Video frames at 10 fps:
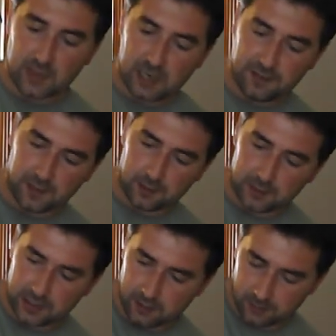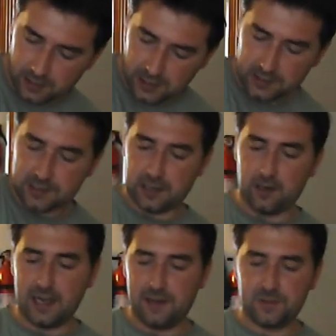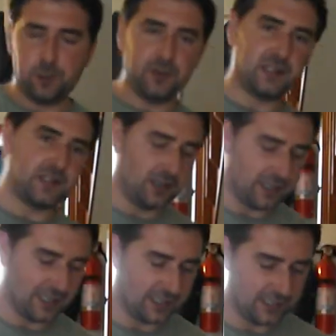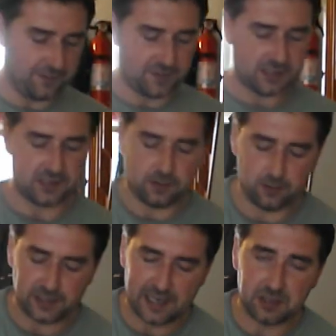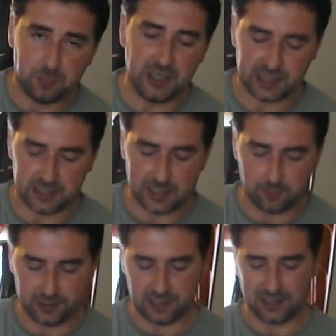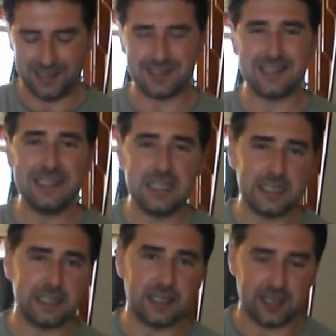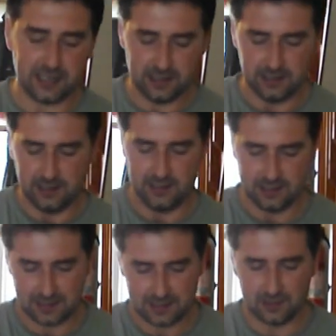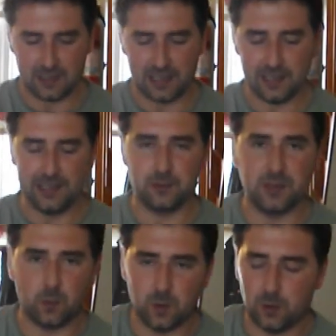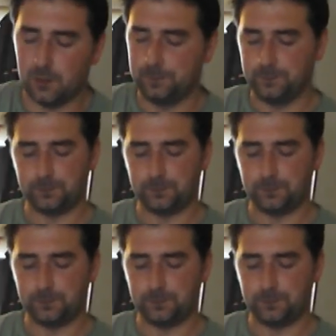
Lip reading: And there we go. So now I have to put this on and leave this to cool down to pitching temperature. It's nearly there. It's still a little bit warm.